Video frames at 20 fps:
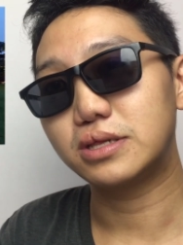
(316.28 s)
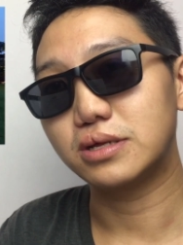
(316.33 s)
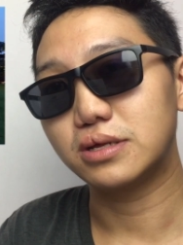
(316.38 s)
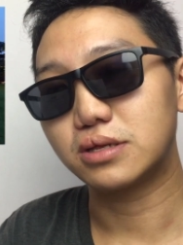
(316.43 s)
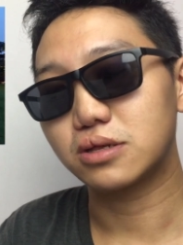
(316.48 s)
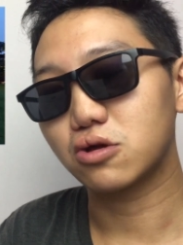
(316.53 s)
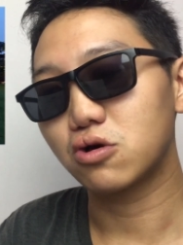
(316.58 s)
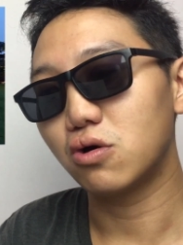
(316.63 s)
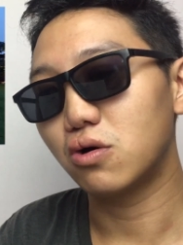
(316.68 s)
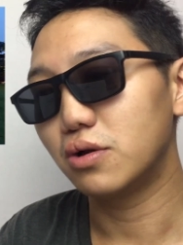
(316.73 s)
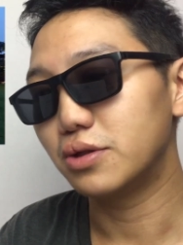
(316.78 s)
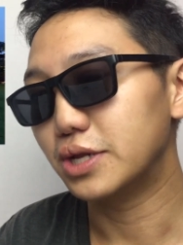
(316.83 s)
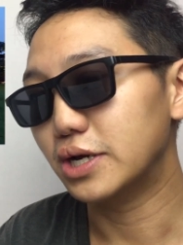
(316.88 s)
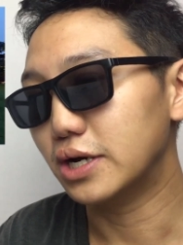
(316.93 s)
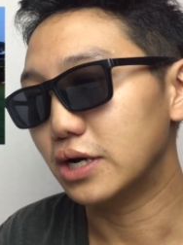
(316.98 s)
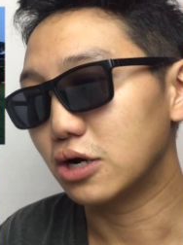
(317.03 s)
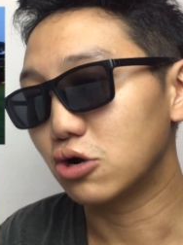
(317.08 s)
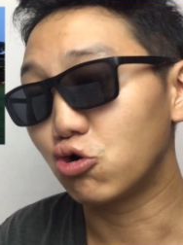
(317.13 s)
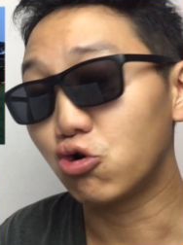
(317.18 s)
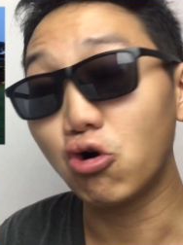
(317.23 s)
is called
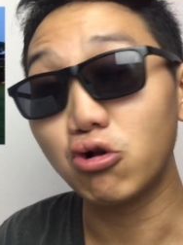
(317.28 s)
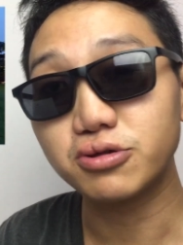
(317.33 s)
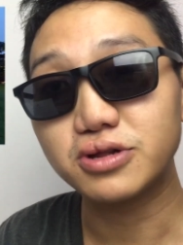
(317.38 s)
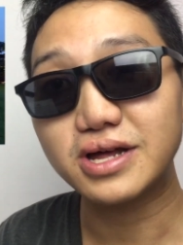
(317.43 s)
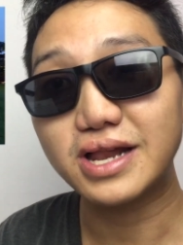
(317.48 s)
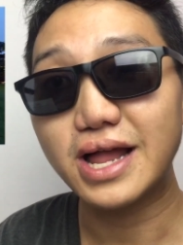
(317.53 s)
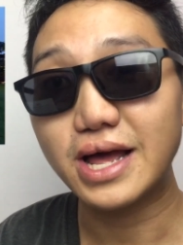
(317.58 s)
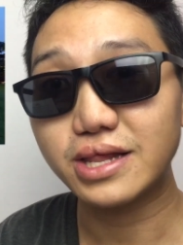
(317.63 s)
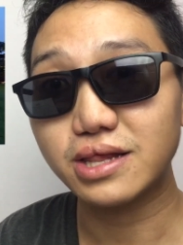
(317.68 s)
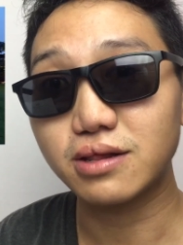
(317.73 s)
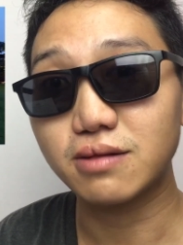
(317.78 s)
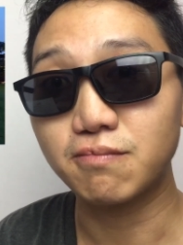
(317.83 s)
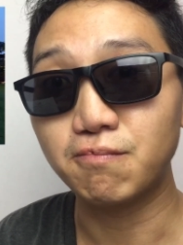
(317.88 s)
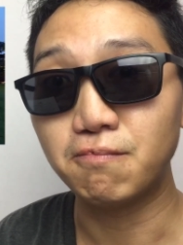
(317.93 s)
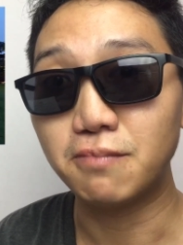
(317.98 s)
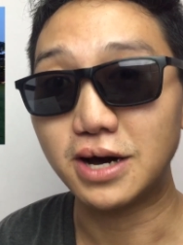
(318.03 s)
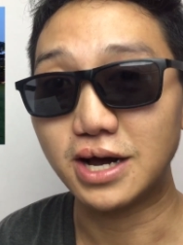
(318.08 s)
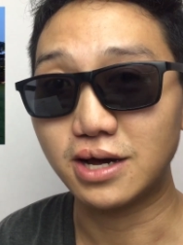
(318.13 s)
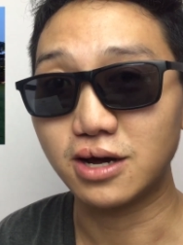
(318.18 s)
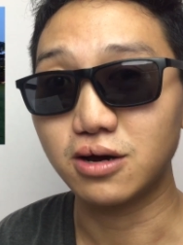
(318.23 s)
a gold class
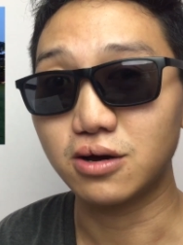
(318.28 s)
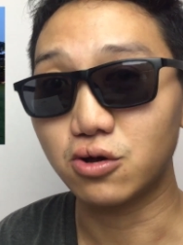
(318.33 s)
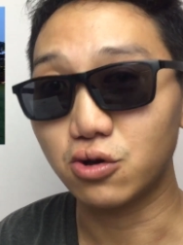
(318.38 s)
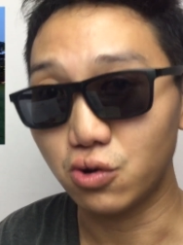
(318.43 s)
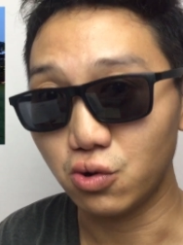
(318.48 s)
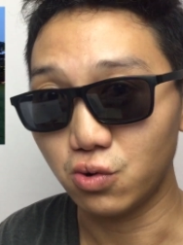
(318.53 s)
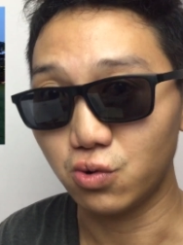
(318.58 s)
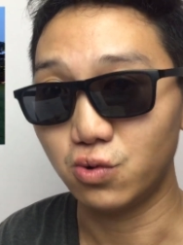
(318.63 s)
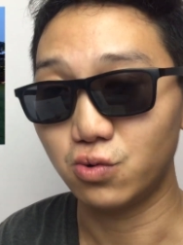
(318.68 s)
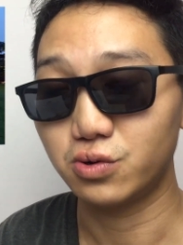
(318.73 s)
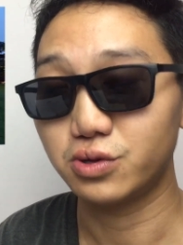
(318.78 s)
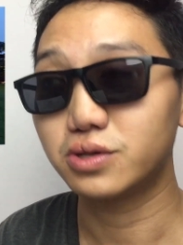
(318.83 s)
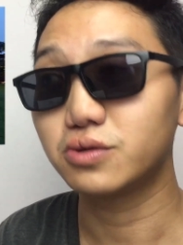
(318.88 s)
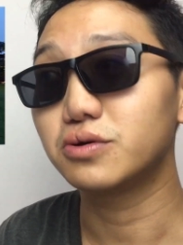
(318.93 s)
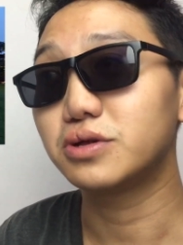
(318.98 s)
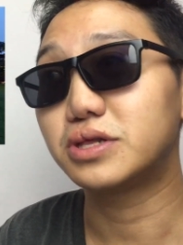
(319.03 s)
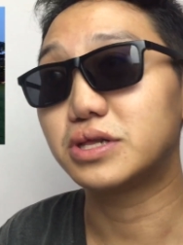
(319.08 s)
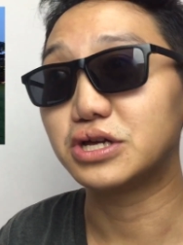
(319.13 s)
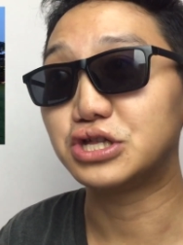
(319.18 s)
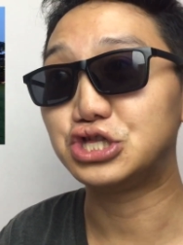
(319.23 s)
bungalow. So
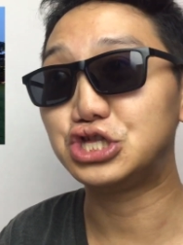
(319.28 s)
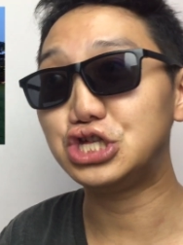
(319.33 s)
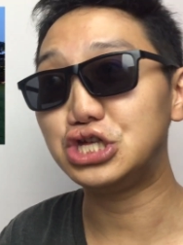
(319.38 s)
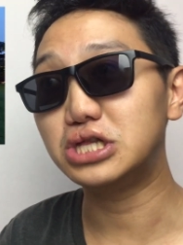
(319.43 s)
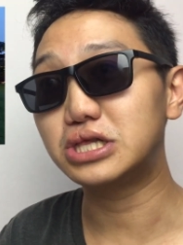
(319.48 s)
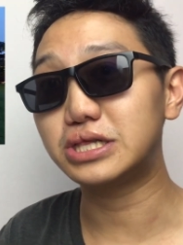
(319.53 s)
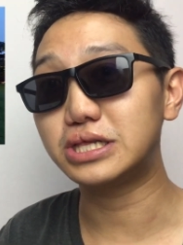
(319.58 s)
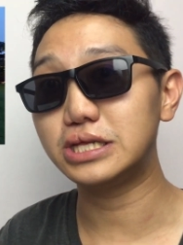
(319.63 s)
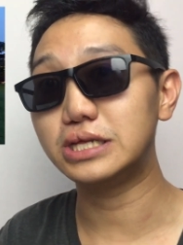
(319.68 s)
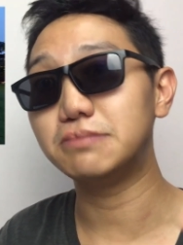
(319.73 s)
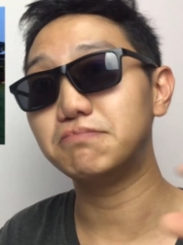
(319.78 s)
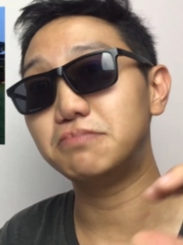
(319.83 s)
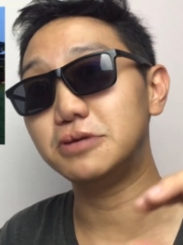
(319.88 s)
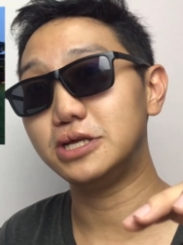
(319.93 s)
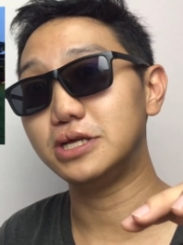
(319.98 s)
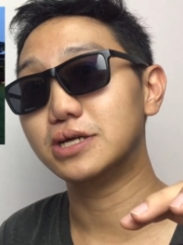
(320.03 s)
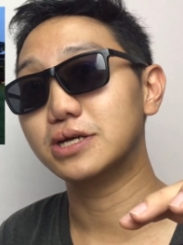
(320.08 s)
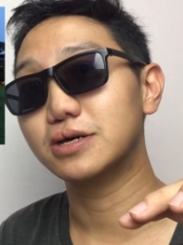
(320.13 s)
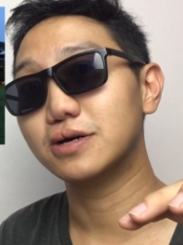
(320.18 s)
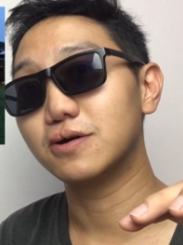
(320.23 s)
it's a GCB.
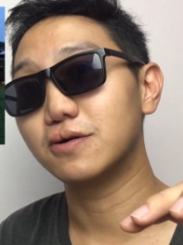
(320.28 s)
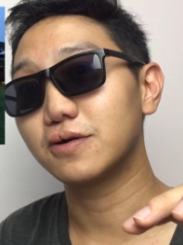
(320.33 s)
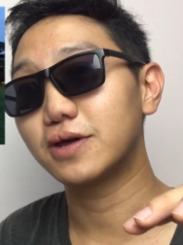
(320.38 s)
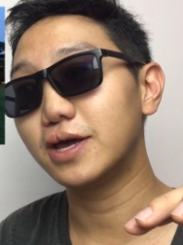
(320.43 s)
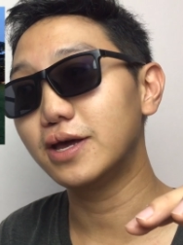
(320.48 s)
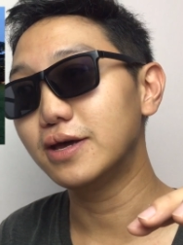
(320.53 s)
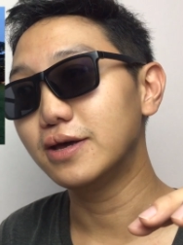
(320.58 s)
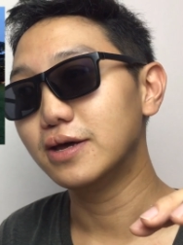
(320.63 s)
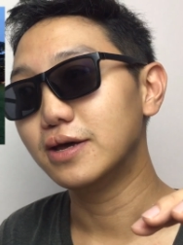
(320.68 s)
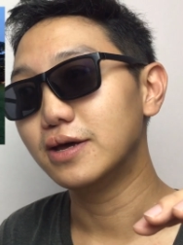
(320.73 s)
Okay,